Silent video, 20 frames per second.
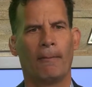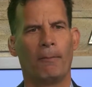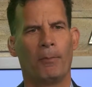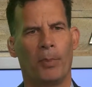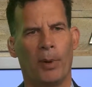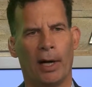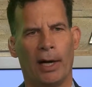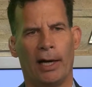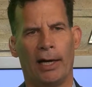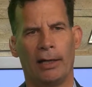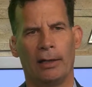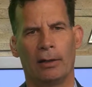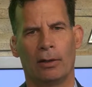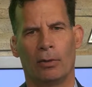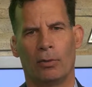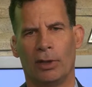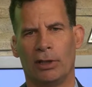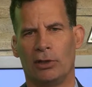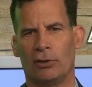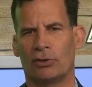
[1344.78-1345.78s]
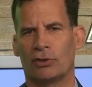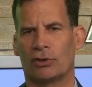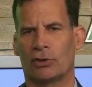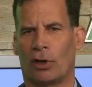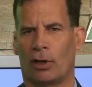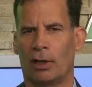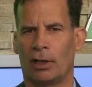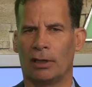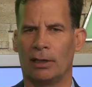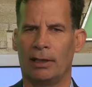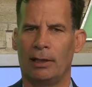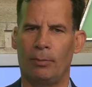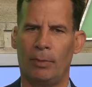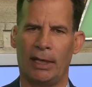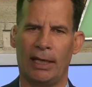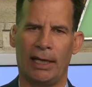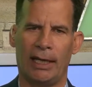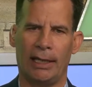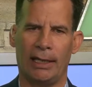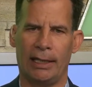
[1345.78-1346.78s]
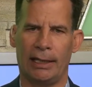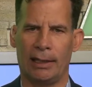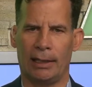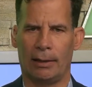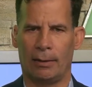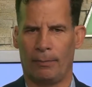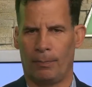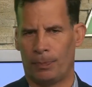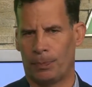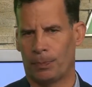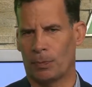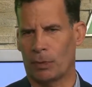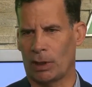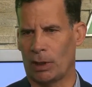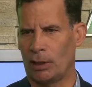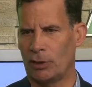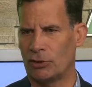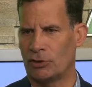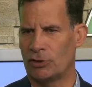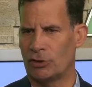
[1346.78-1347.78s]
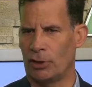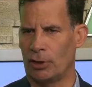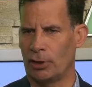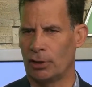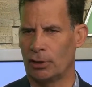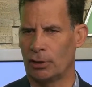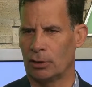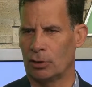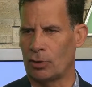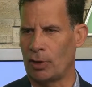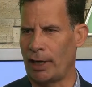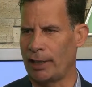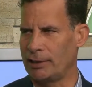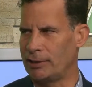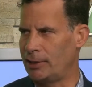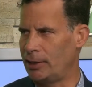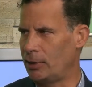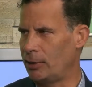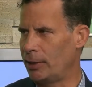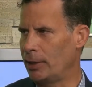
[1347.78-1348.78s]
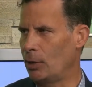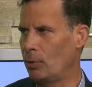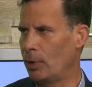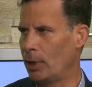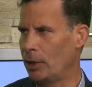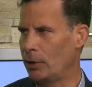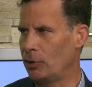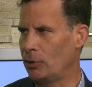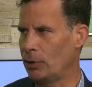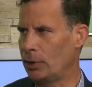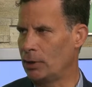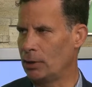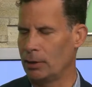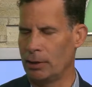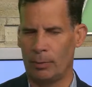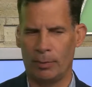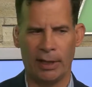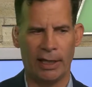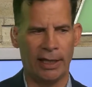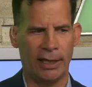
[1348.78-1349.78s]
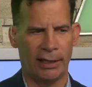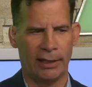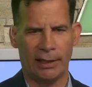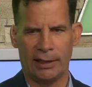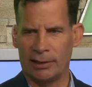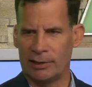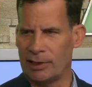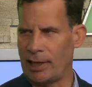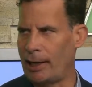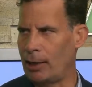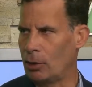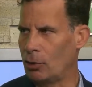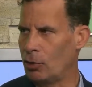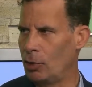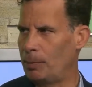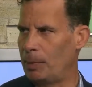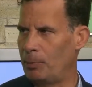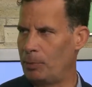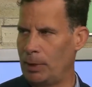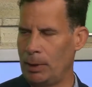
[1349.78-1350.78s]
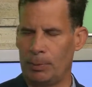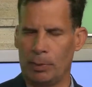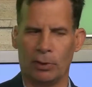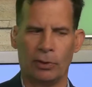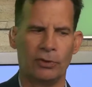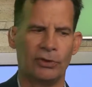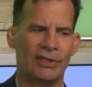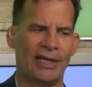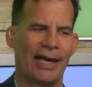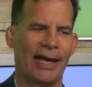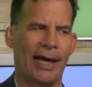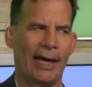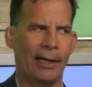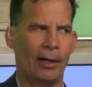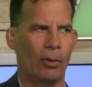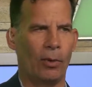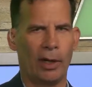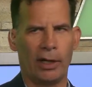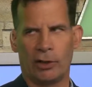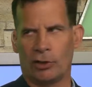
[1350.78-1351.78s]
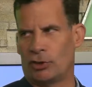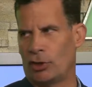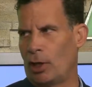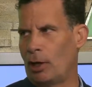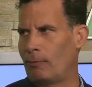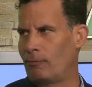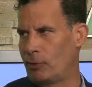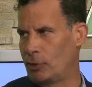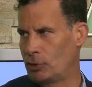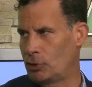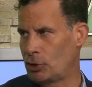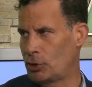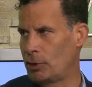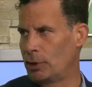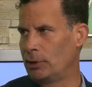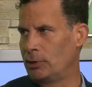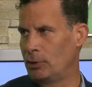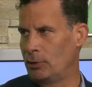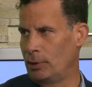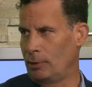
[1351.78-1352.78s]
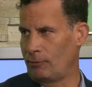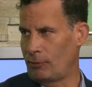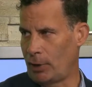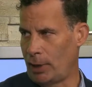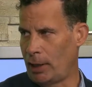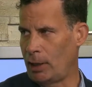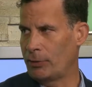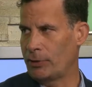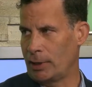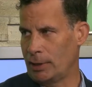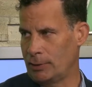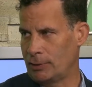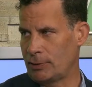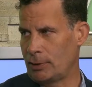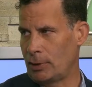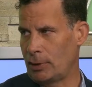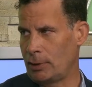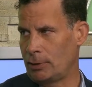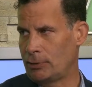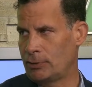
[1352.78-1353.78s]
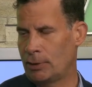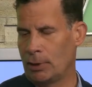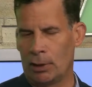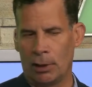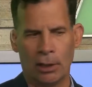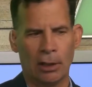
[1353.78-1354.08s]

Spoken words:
But when you start eliminating certain criteria where you can eliminate an entire group of people who say, I don't want to show up for jury duty for health concerns,